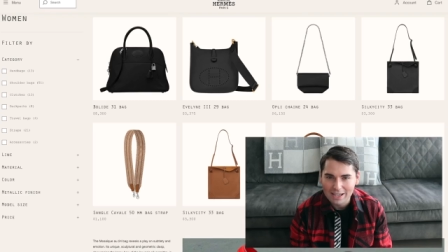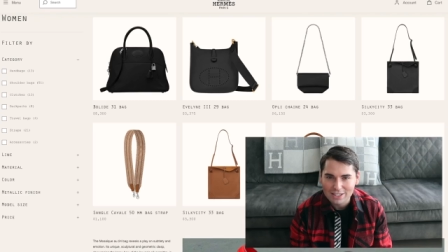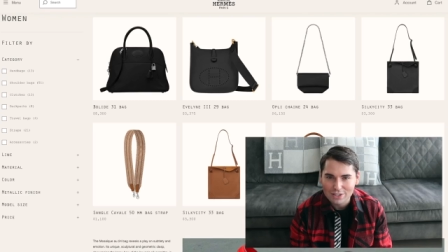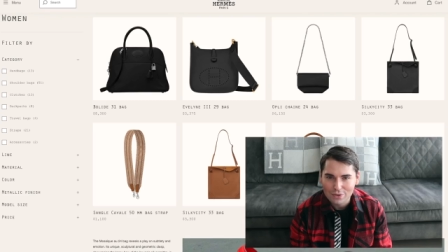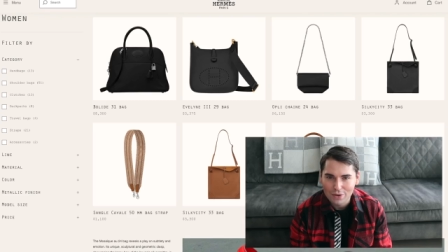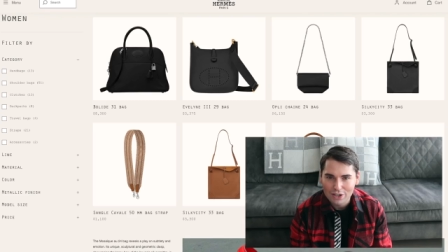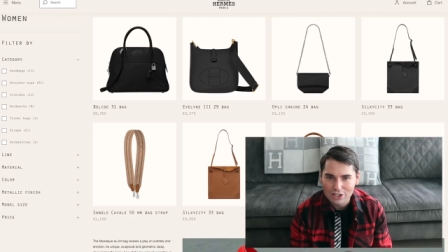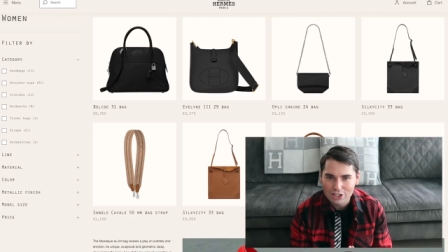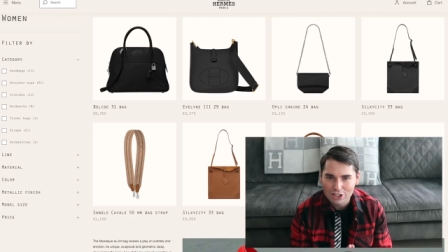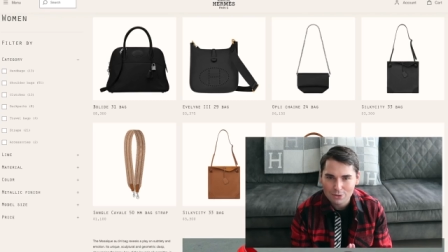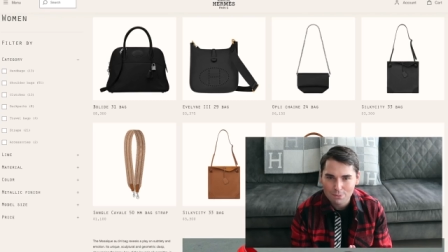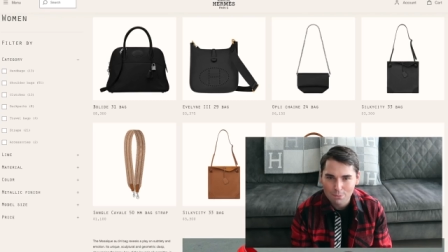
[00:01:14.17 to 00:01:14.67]
so
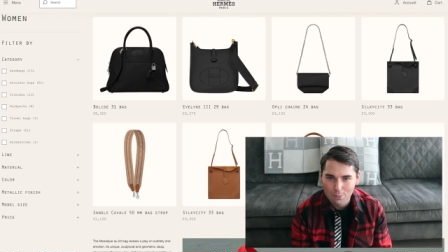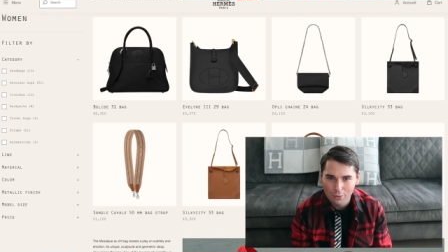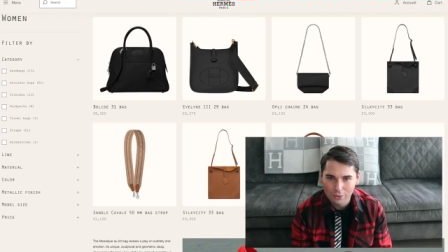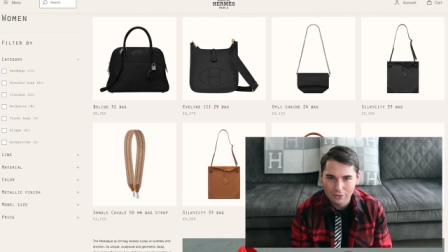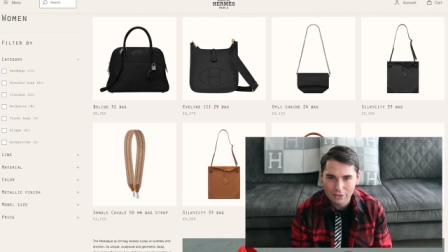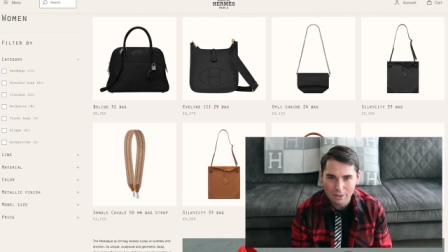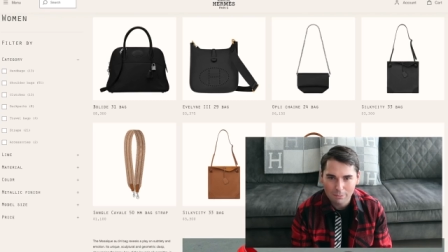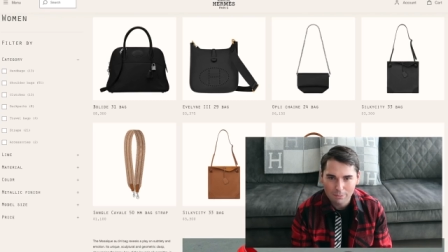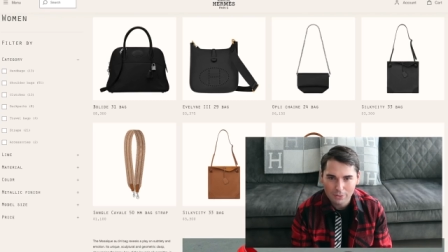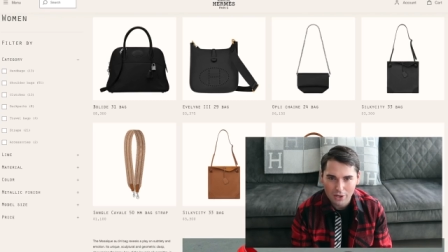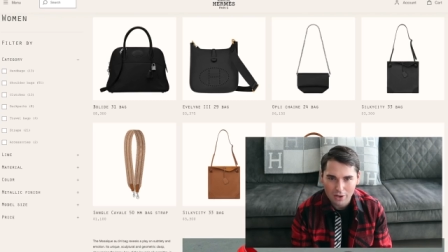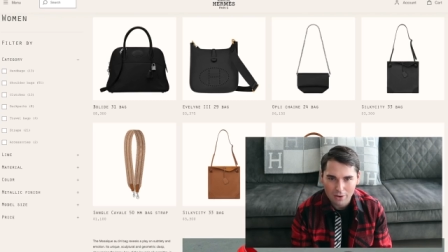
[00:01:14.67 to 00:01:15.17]
I just pulled
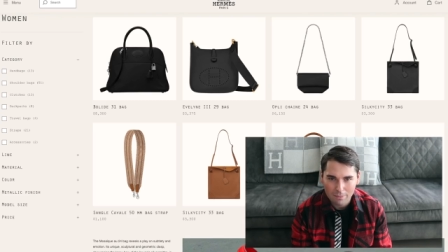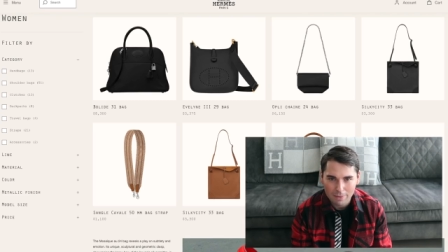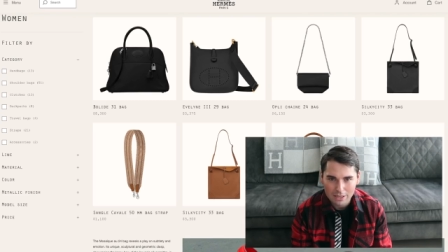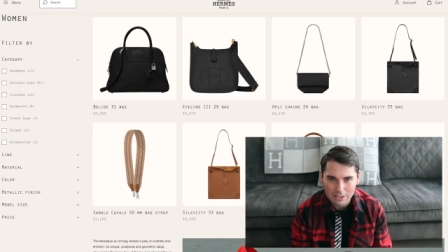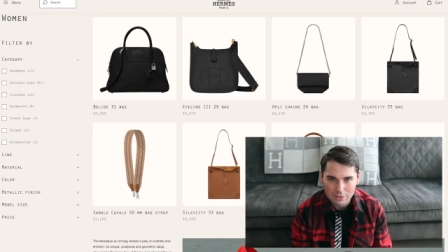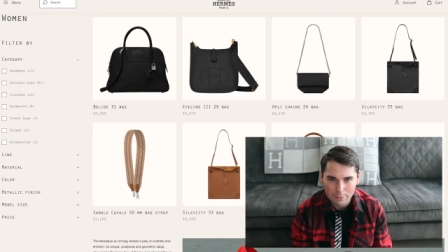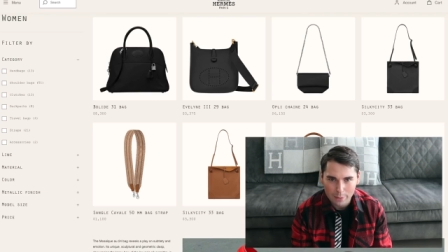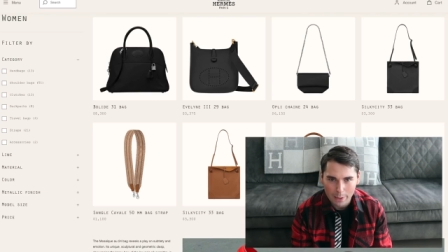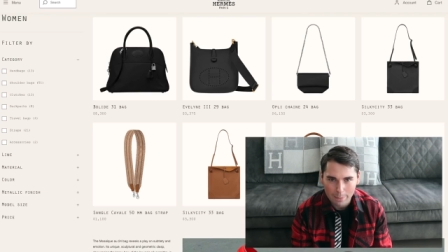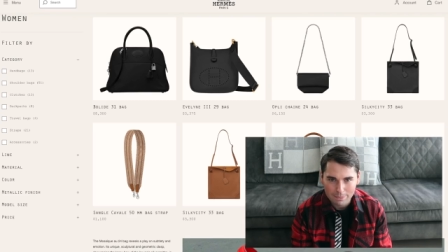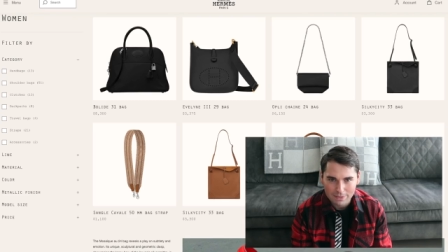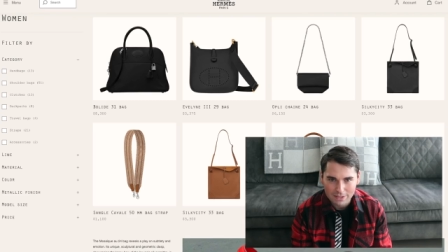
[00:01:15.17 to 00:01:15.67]
up the Hermes
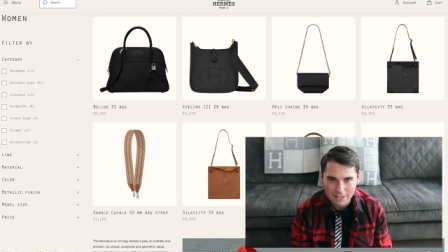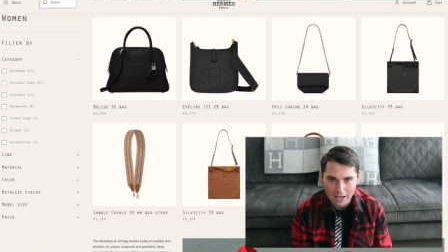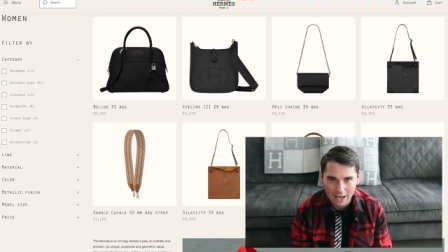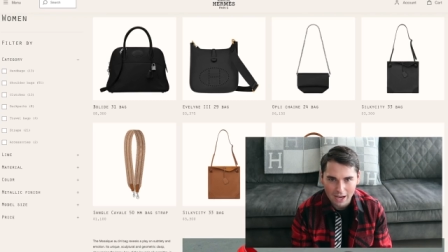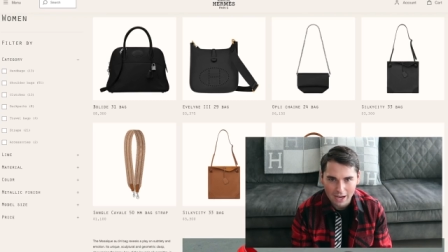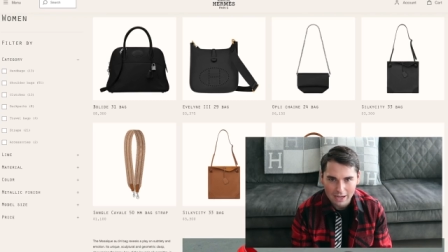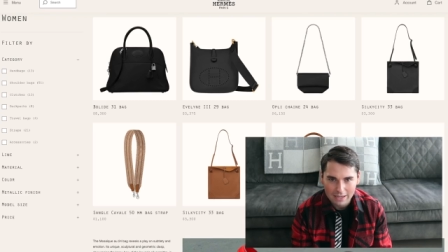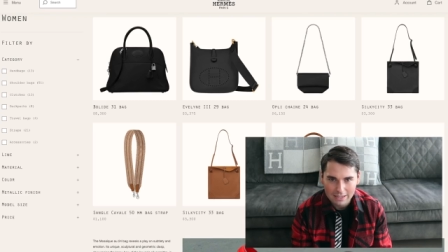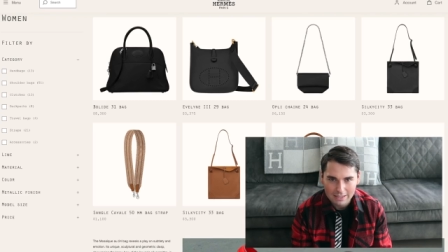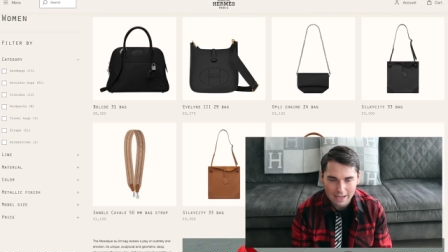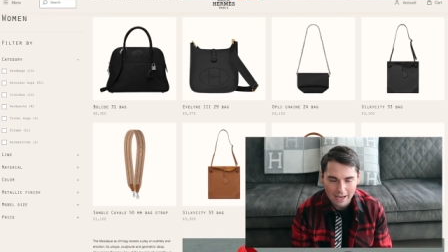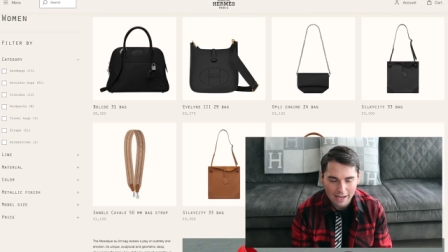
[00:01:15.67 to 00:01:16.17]

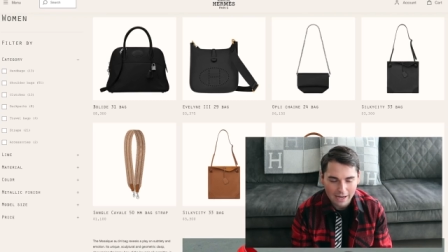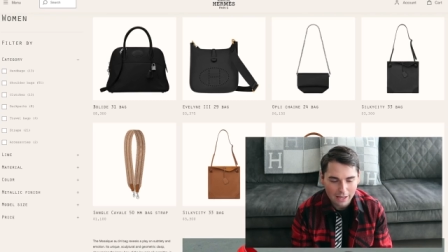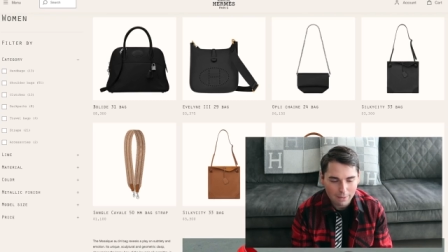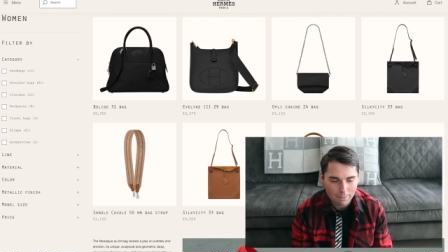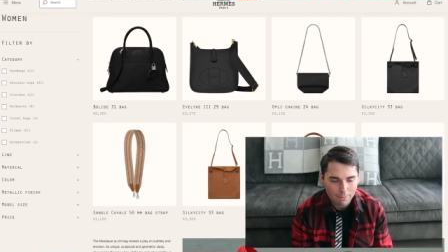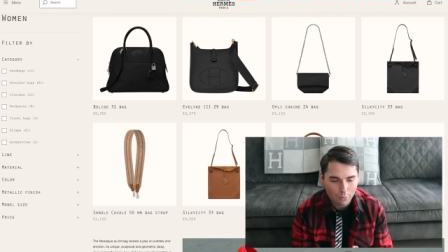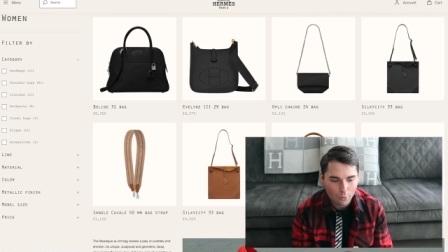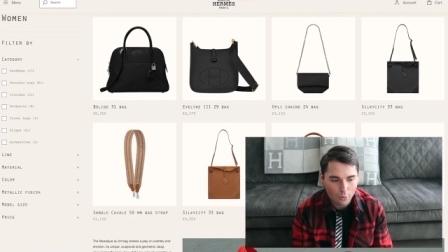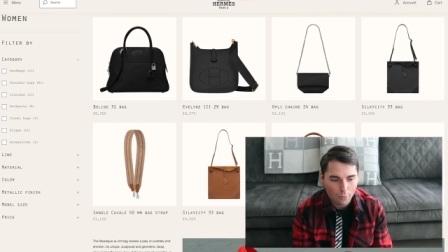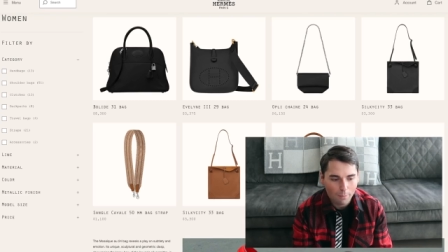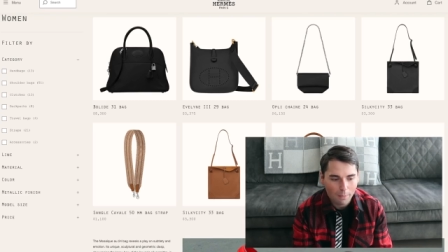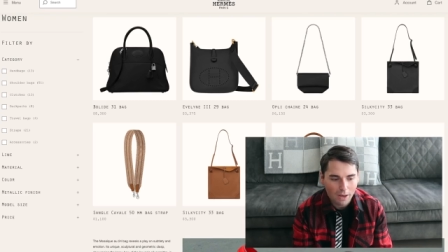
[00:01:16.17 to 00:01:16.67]
website and I
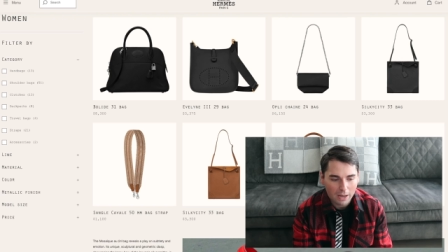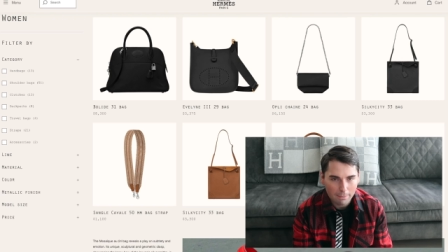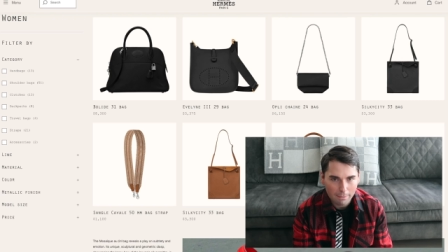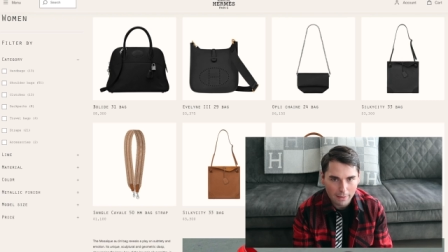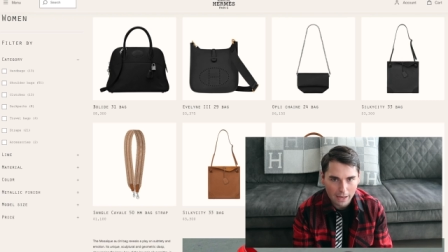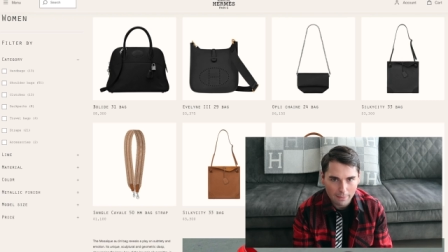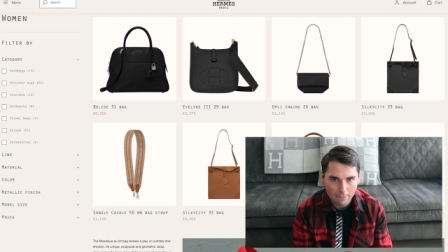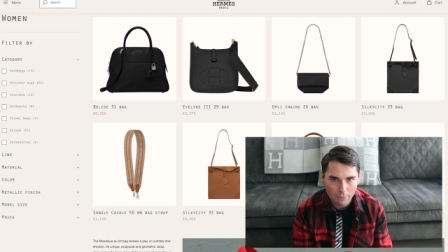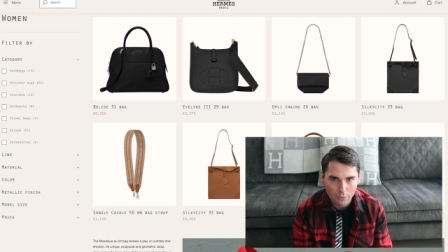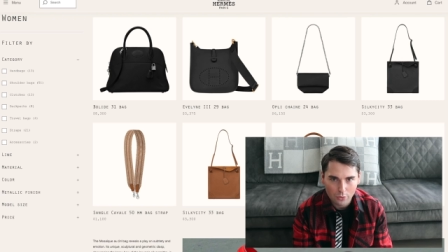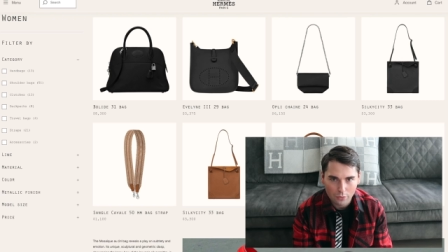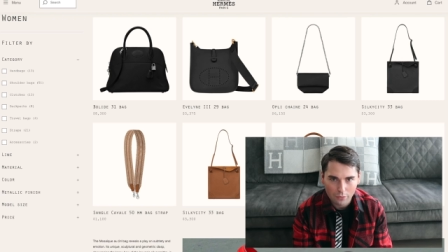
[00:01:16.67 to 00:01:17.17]
put my
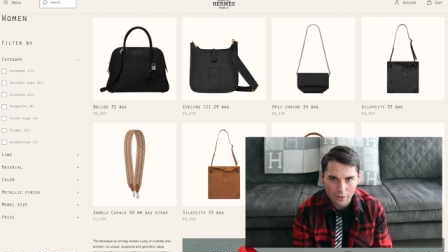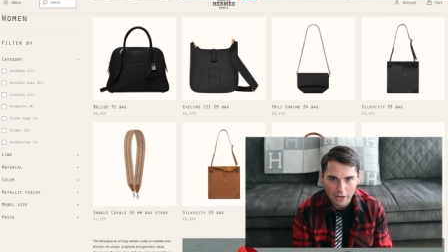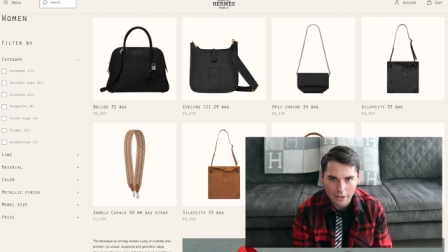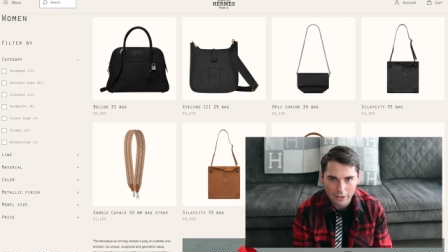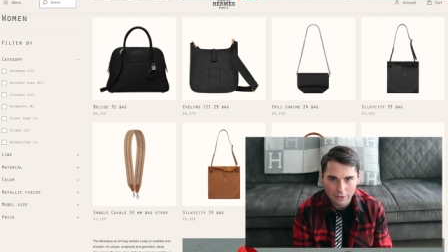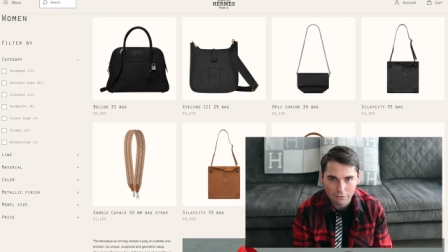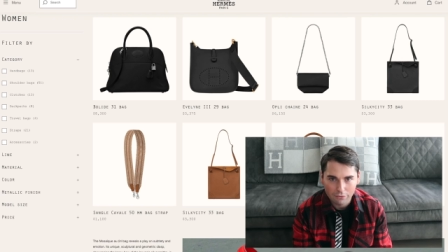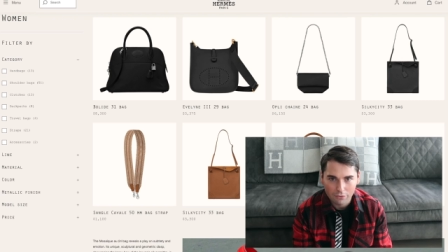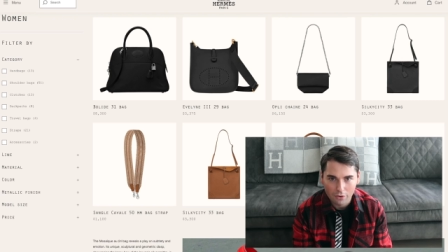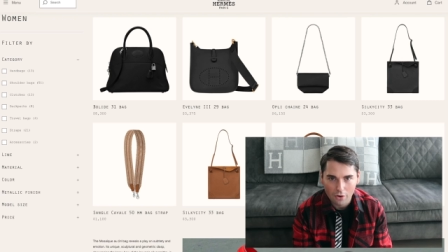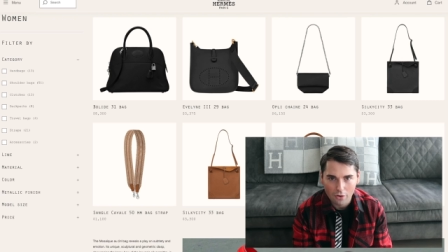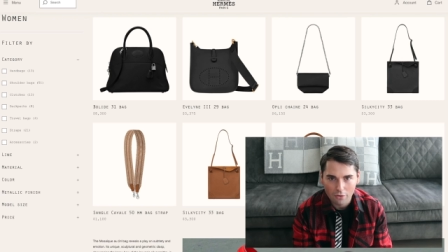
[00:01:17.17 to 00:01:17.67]
MacBook right
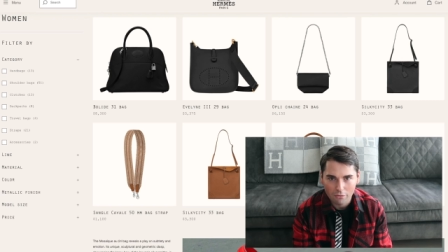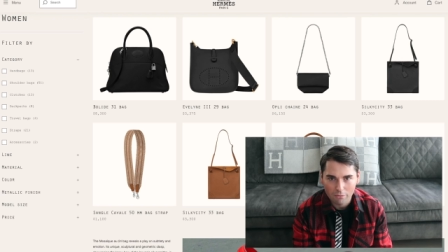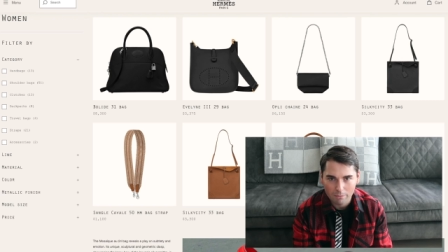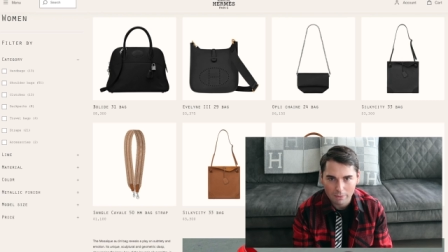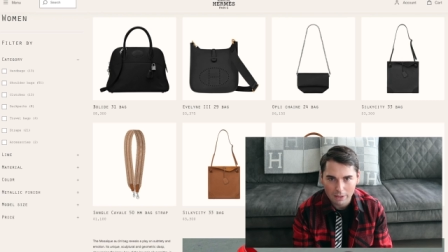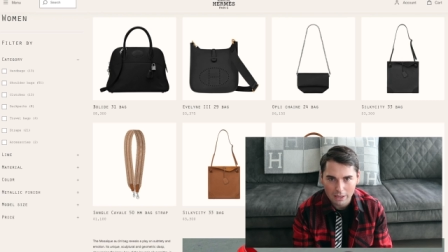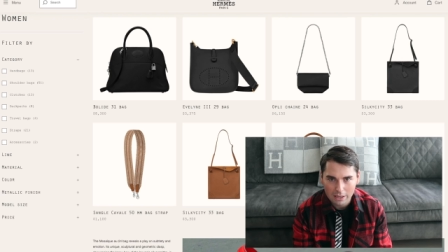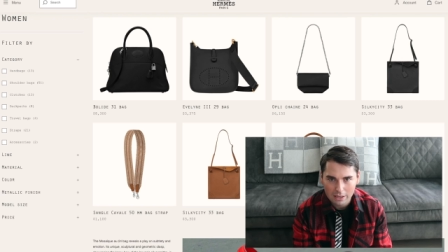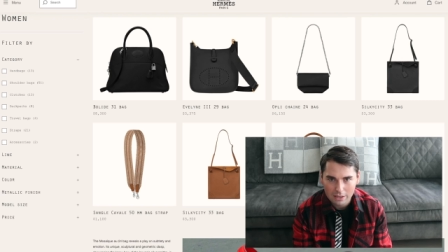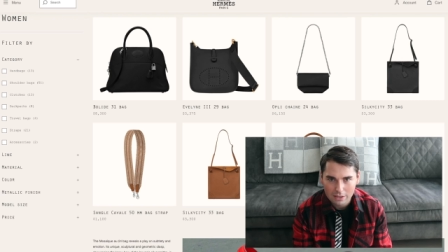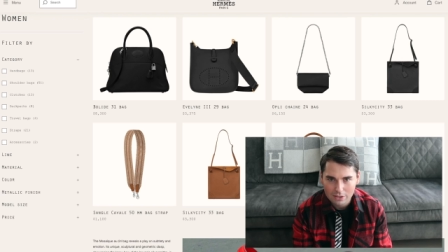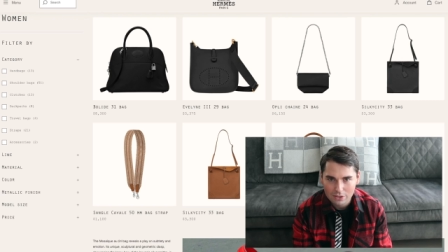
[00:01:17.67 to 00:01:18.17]
in front of me.